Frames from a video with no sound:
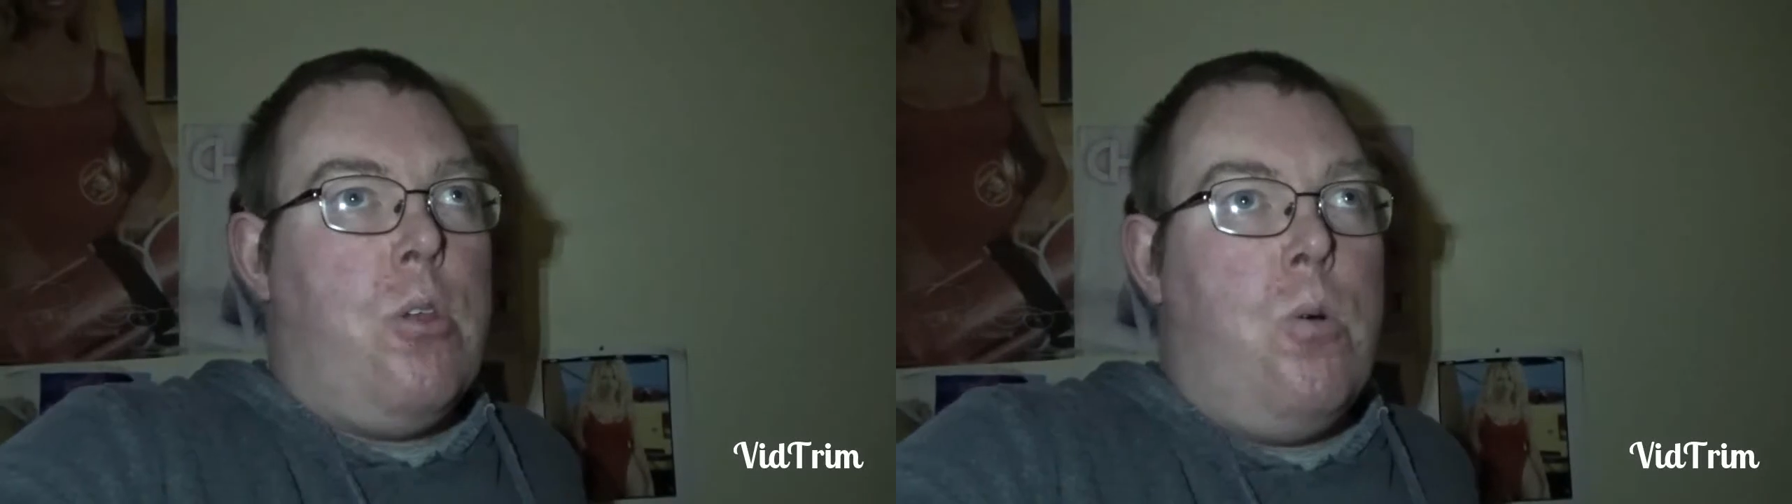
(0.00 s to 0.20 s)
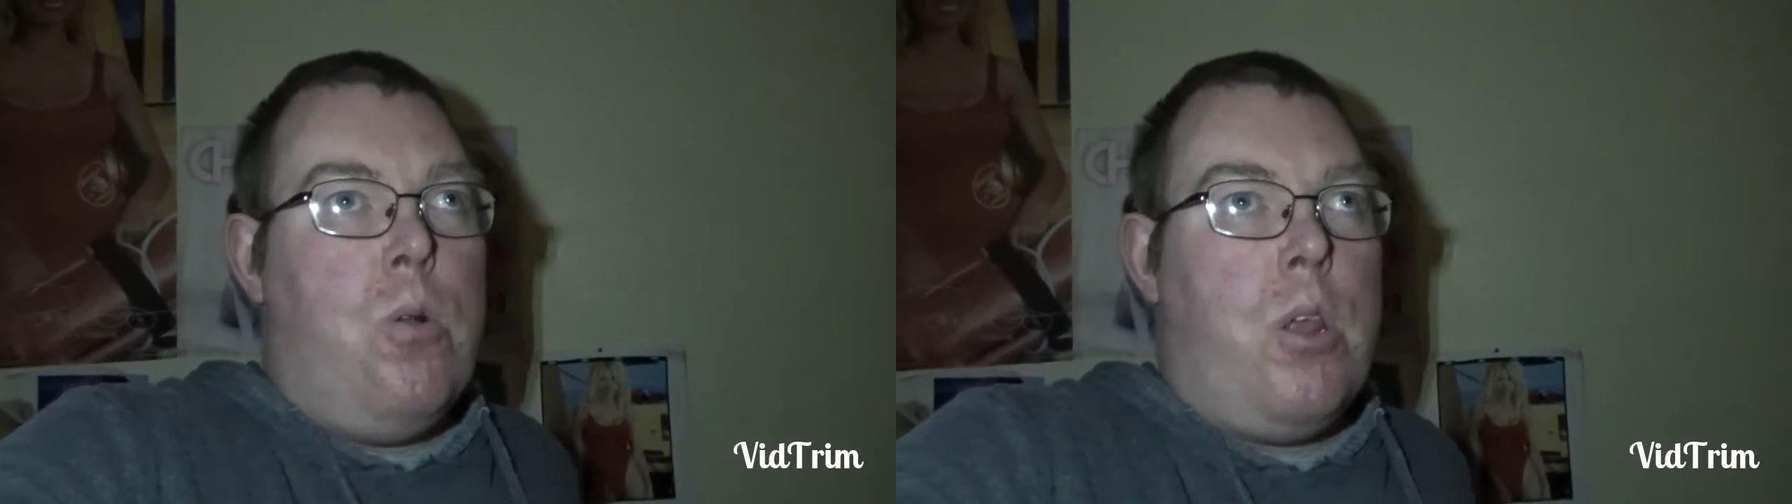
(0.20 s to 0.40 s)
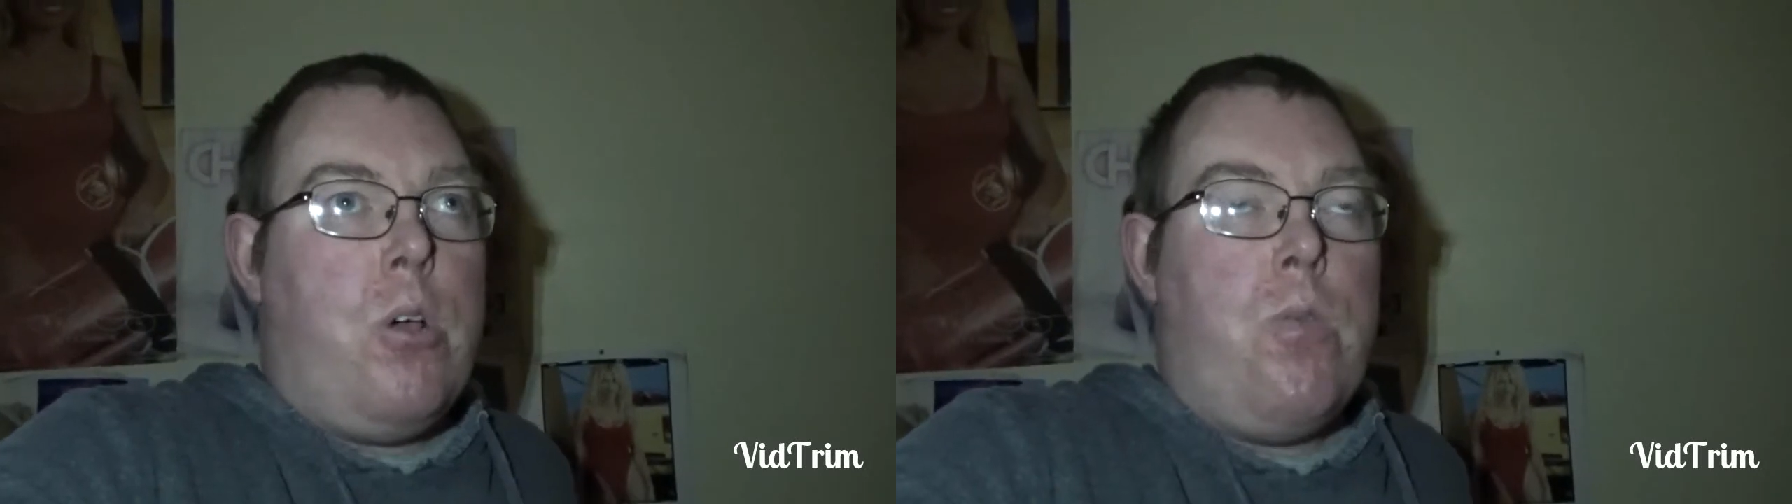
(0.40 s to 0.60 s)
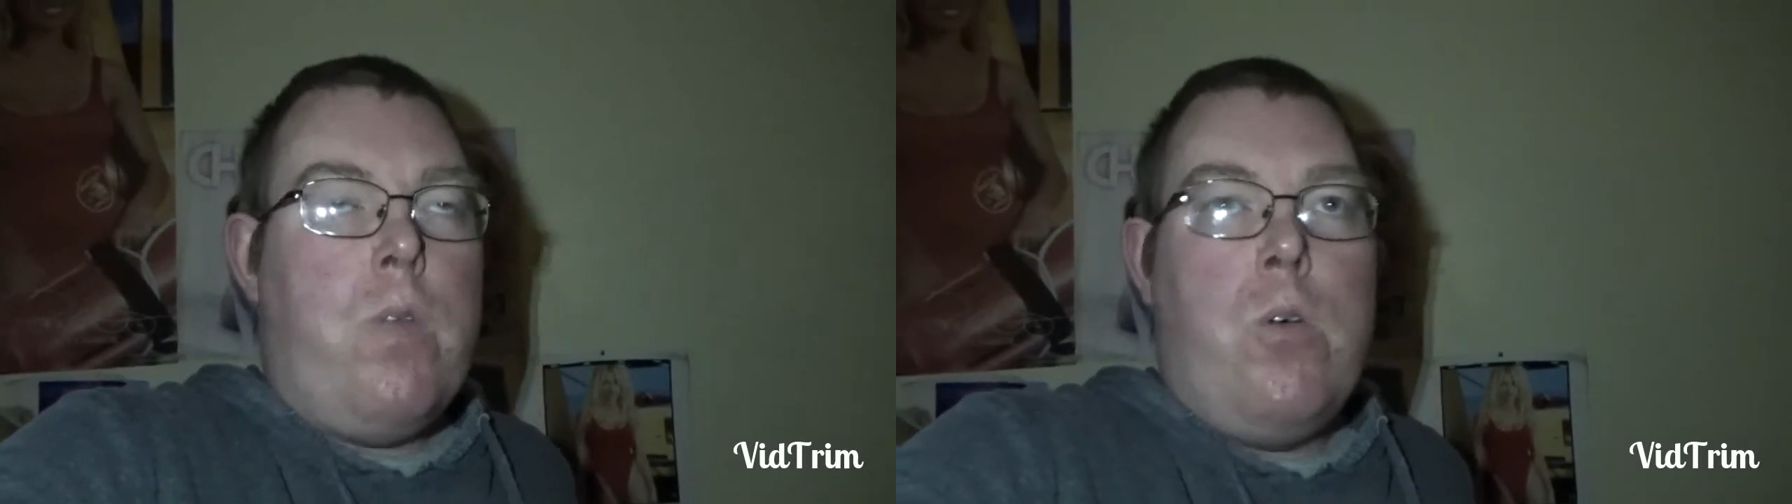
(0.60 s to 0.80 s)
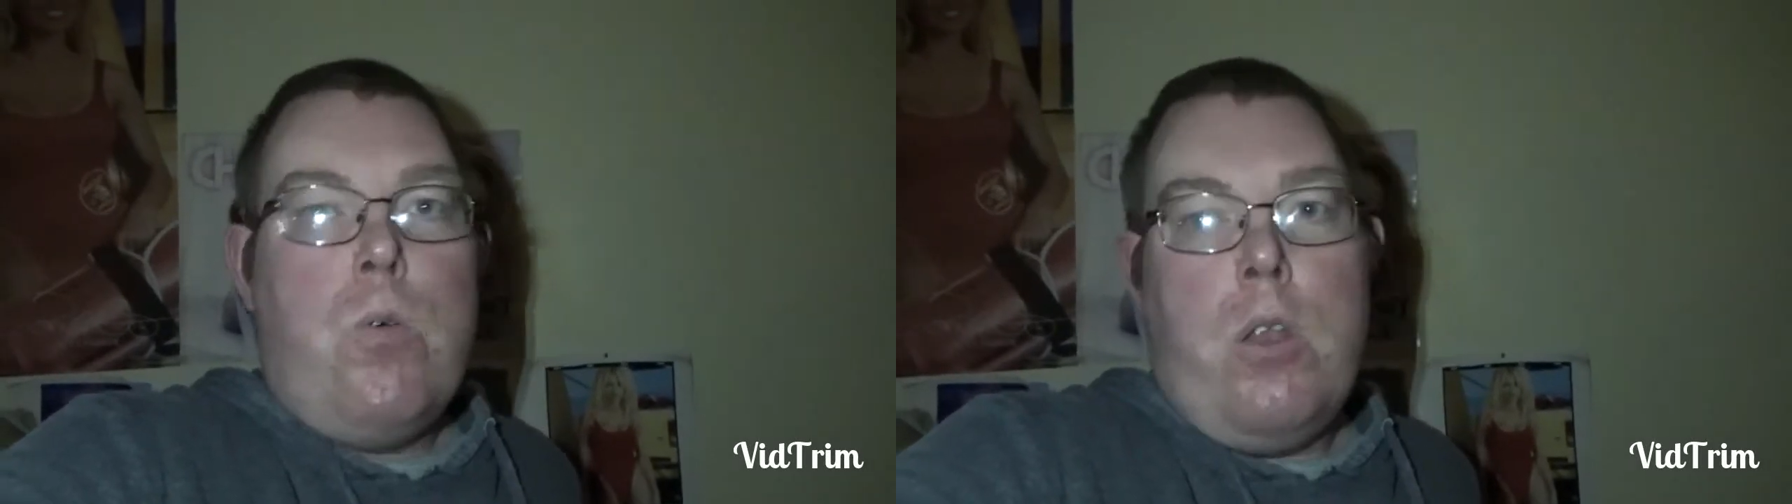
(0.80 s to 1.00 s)
the whole of the
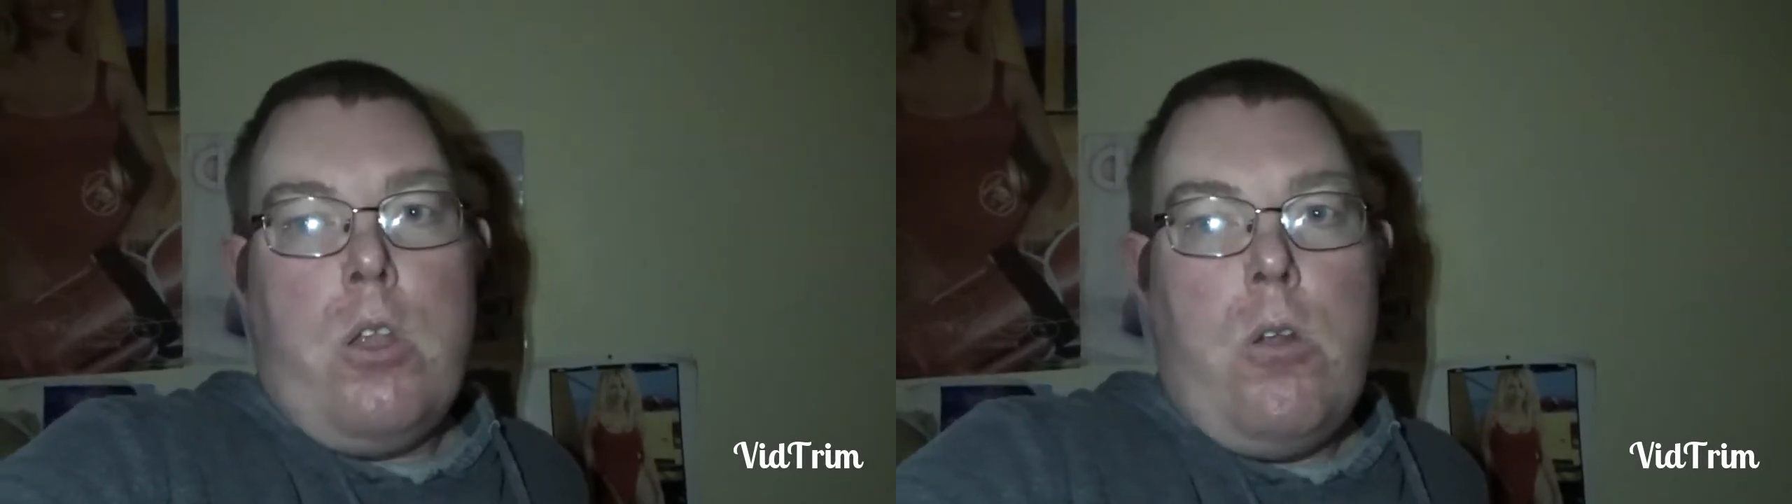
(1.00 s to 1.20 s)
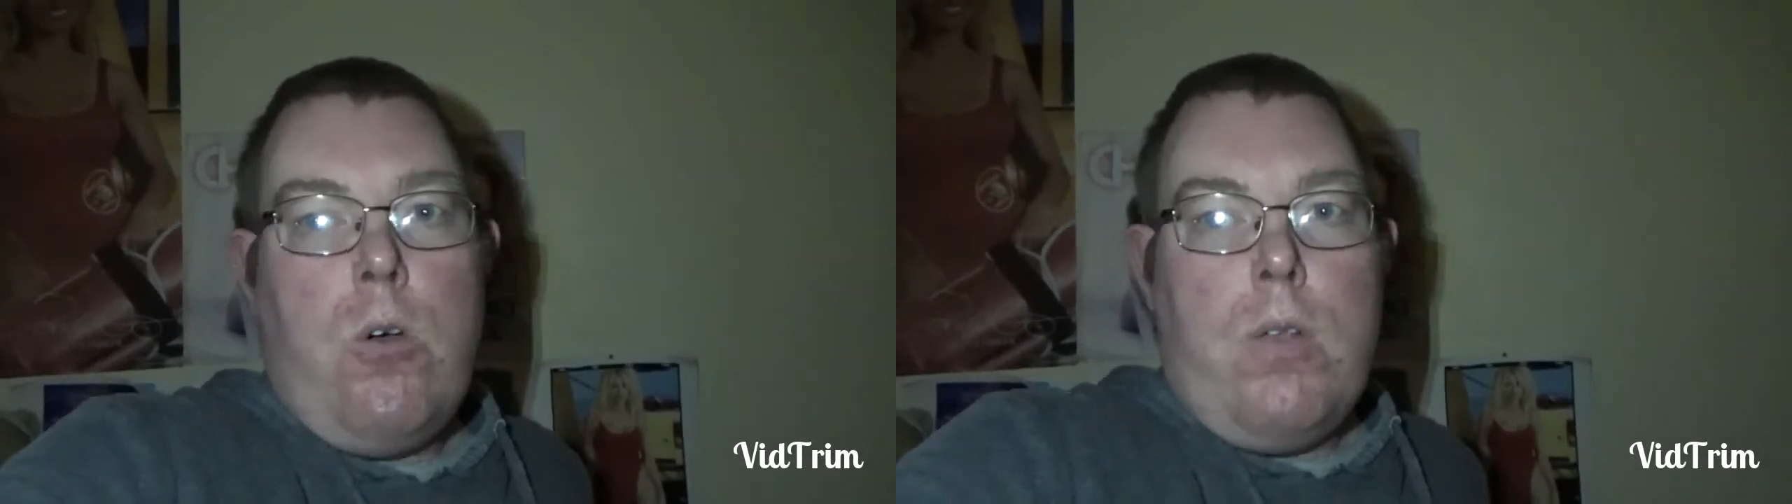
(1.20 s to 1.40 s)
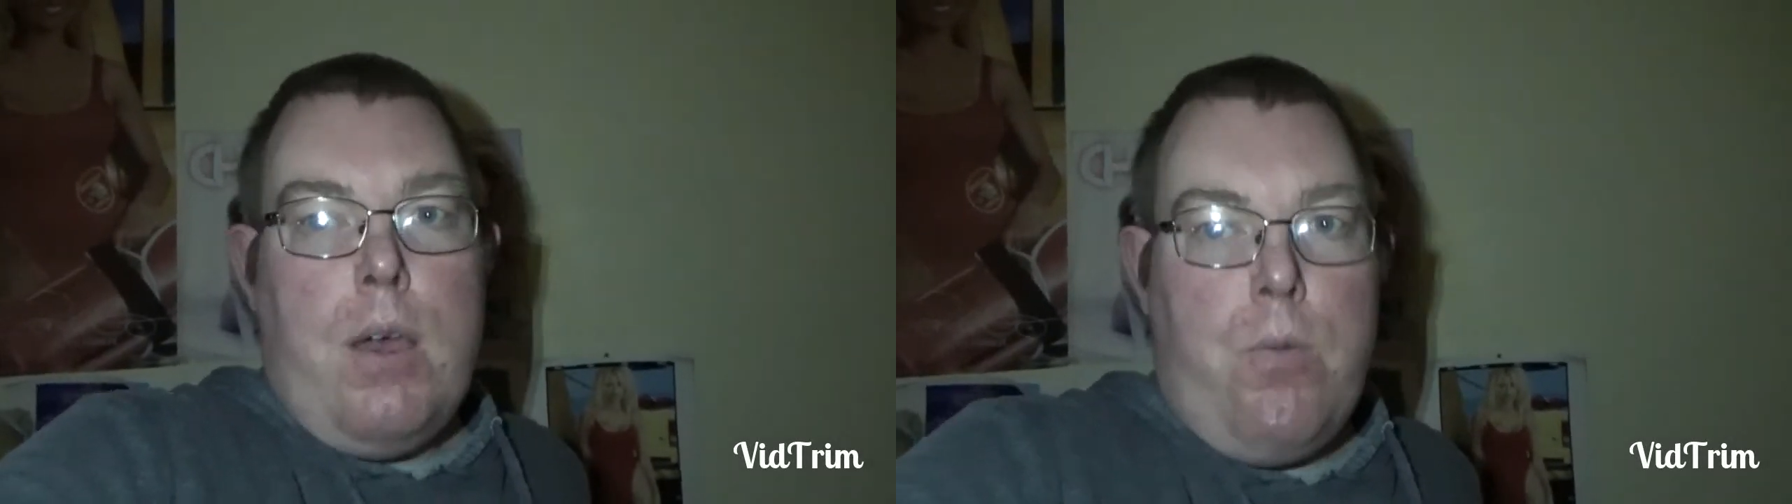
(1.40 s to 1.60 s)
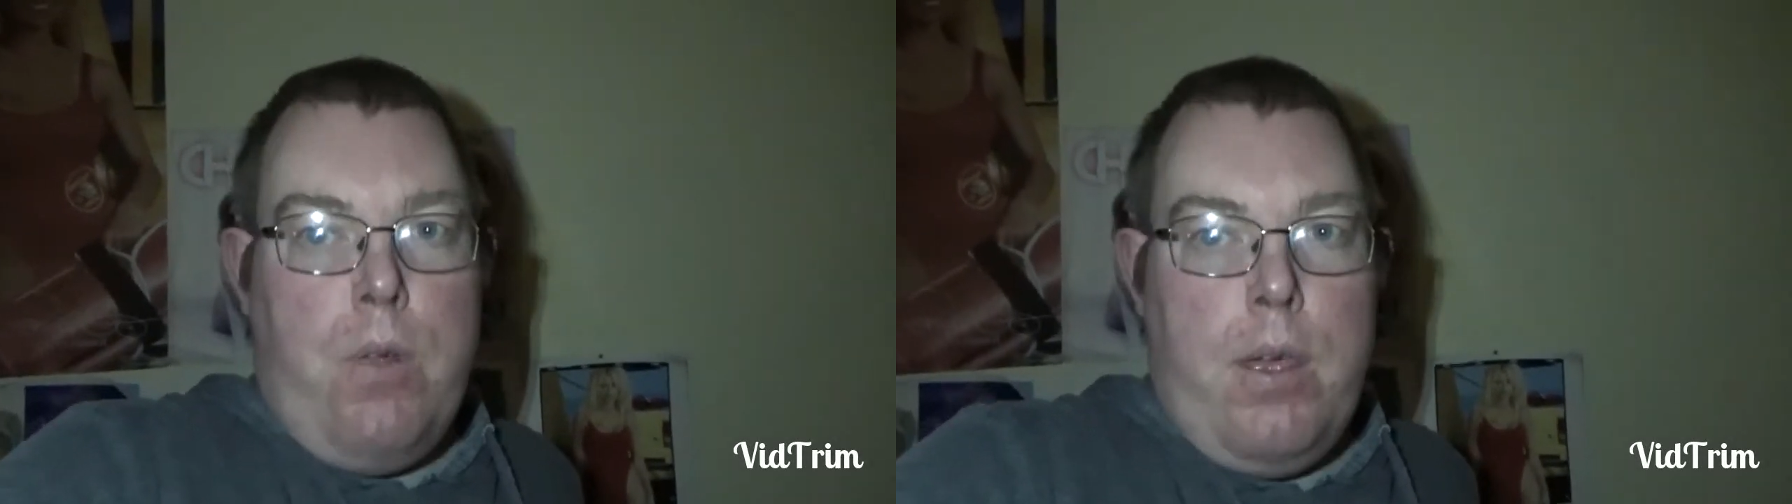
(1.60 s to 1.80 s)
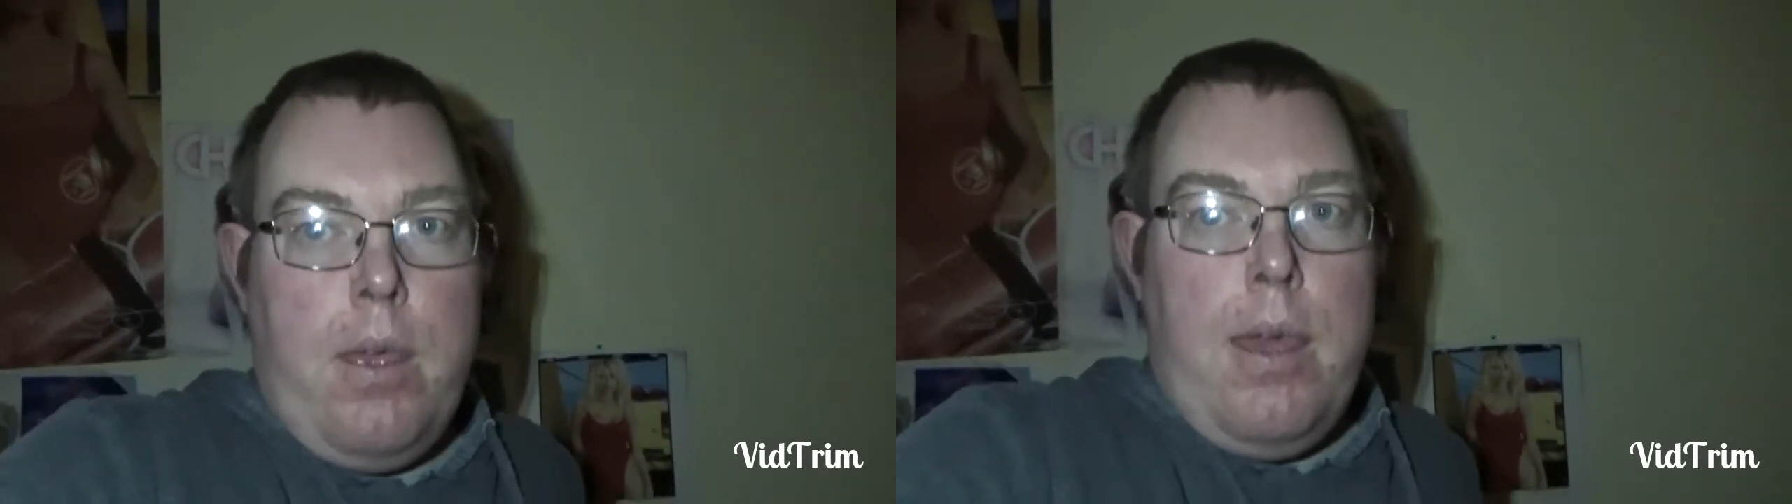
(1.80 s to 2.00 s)
country goes into lockdown,